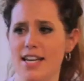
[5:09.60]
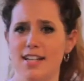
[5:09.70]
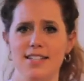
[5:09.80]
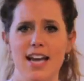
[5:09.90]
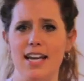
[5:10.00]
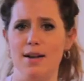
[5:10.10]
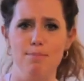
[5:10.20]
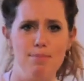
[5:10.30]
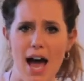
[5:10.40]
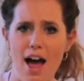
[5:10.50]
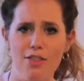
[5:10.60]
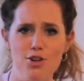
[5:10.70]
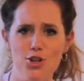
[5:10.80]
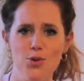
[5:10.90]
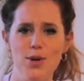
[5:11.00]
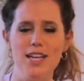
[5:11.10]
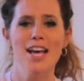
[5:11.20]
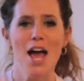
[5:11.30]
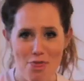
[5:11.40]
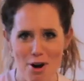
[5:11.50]
he hasn't taken a bath in 2 weeks,
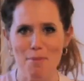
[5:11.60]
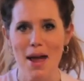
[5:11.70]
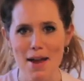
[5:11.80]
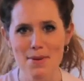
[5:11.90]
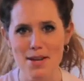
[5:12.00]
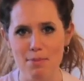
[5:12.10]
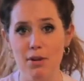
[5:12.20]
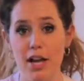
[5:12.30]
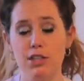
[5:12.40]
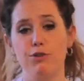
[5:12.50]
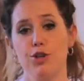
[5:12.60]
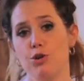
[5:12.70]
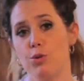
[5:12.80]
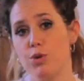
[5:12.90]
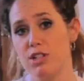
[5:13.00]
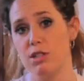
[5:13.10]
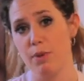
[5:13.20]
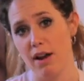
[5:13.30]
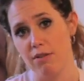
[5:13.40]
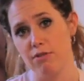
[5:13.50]
there may be a place for you to
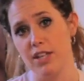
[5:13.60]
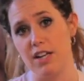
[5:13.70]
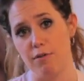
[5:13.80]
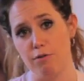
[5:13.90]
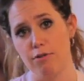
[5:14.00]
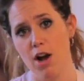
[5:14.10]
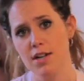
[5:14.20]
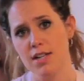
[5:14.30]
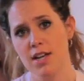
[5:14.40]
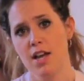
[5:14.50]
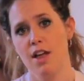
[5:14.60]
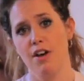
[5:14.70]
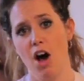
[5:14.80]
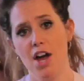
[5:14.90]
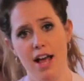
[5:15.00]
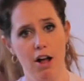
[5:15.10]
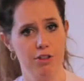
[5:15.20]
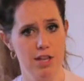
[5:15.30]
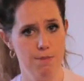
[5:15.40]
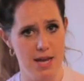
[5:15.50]
respectfully confront the
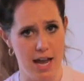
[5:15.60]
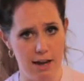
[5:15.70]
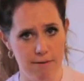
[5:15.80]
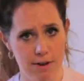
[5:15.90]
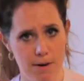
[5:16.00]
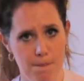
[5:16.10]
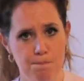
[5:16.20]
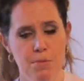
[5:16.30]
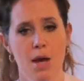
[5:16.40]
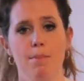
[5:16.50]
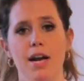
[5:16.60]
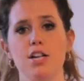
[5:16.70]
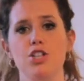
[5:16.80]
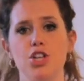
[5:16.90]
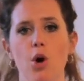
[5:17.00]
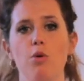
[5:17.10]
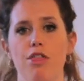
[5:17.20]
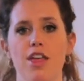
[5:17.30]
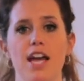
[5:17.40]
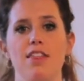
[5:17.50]
unhealthy behavior. But I don't
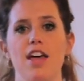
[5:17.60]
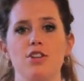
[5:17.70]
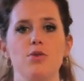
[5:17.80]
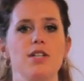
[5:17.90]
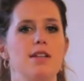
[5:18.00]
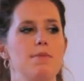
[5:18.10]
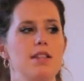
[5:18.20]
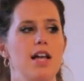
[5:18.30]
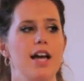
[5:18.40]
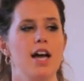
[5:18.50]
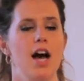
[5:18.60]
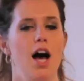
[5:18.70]
think that doing something like